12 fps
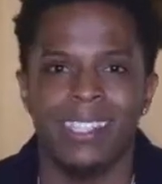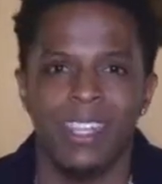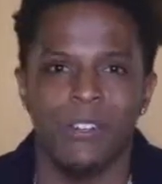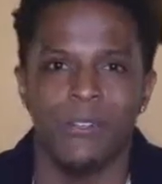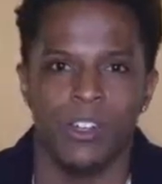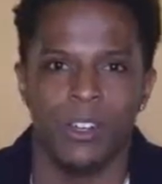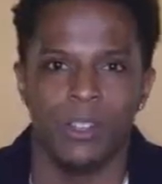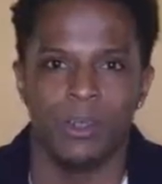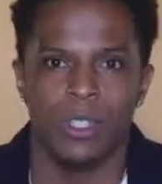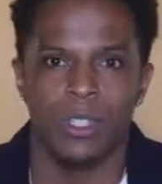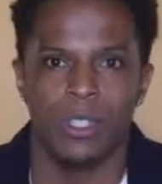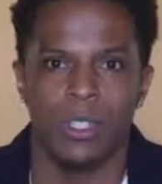
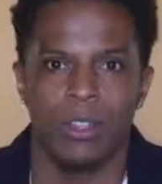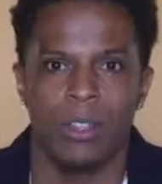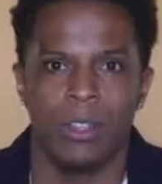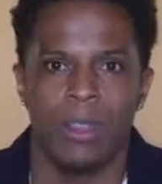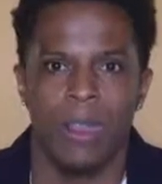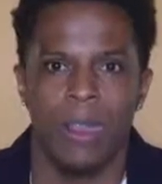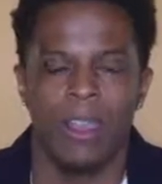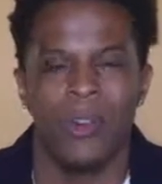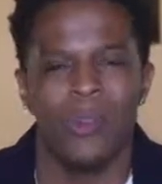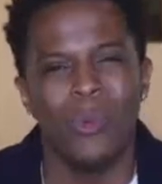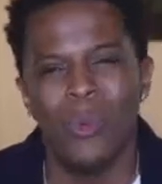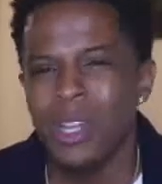difficult,
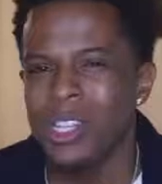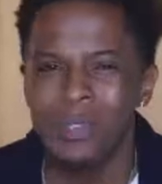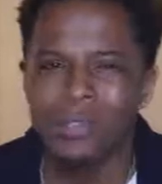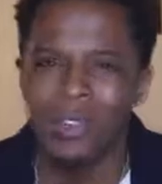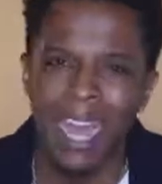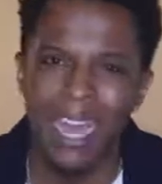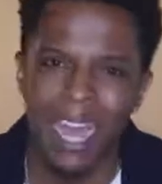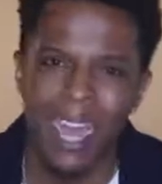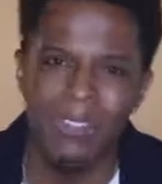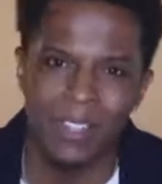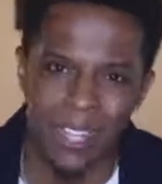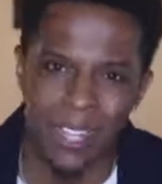would you not
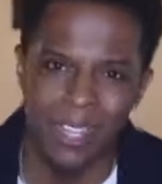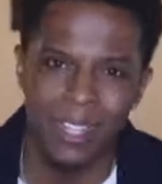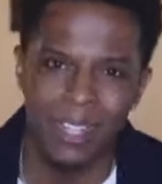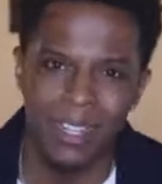have done it?